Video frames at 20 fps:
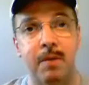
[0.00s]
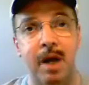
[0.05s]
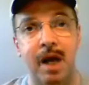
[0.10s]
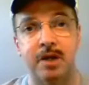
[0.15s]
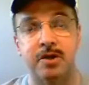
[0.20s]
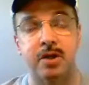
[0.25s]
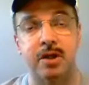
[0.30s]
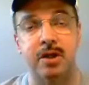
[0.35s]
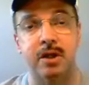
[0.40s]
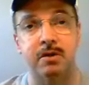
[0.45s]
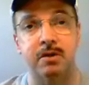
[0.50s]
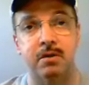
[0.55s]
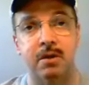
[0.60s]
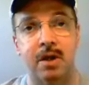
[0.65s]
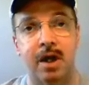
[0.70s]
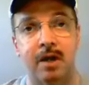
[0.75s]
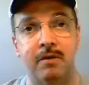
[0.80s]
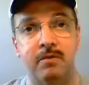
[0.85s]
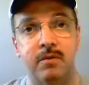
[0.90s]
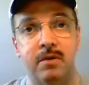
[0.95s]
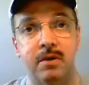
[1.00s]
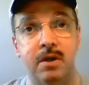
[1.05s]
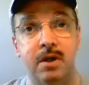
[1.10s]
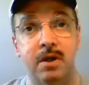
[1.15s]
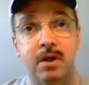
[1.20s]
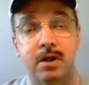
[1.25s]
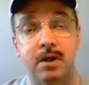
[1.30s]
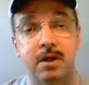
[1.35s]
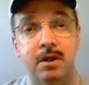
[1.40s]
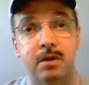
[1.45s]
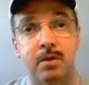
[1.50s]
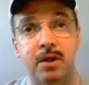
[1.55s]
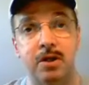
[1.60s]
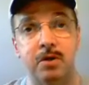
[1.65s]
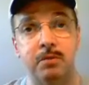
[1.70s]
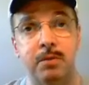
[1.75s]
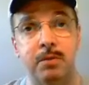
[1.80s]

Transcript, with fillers: imagine in your life. You know what?